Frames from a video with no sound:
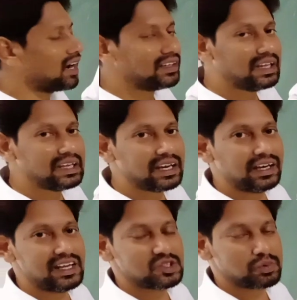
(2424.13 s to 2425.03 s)

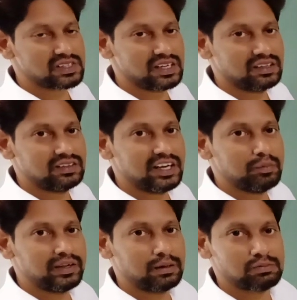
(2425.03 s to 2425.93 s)
rDNA is present, then
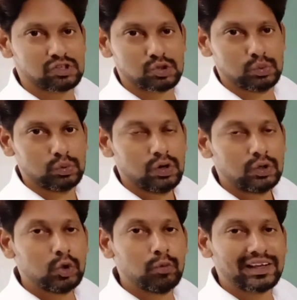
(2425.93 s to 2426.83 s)
it becomes 2,
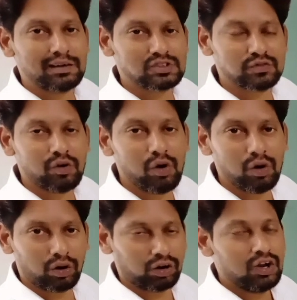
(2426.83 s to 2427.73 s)
2 becomes
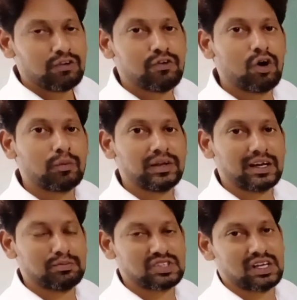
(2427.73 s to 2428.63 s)
4, 4
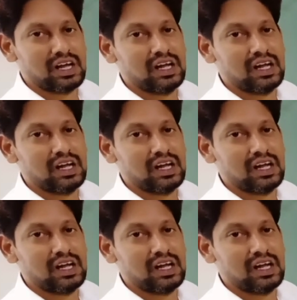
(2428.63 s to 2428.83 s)
becomes